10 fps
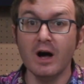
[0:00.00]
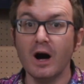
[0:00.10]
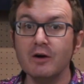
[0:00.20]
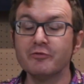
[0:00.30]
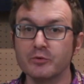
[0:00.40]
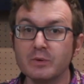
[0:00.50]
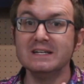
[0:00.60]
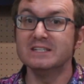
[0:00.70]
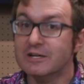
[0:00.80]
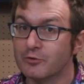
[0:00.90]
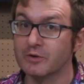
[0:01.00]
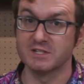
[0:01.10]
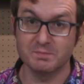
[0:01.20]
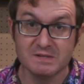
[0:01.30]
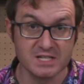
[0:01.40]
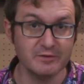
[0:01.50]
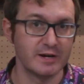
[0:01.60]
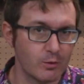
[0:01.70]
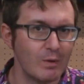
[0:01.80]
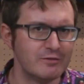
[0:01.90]
of three different
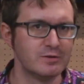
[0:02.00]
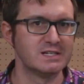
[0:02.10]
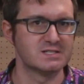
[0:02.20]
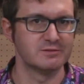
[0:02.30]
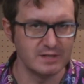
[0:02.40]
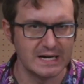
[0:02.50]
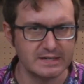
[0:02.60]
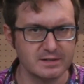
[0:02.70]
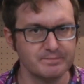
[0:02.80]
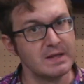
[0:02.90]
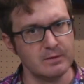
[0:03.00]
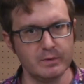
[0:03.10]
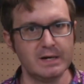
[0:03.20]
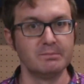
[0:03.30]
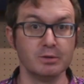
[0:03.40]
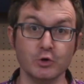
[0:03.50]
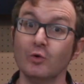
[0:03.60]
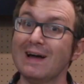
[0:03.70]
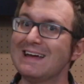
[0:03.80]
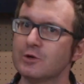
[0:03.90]
specific wavelengths of light, red,
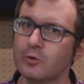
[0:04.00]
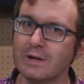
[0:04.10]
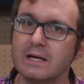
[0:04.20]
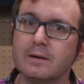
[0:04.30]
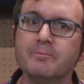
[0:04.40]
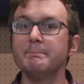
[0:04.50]
blue, and green.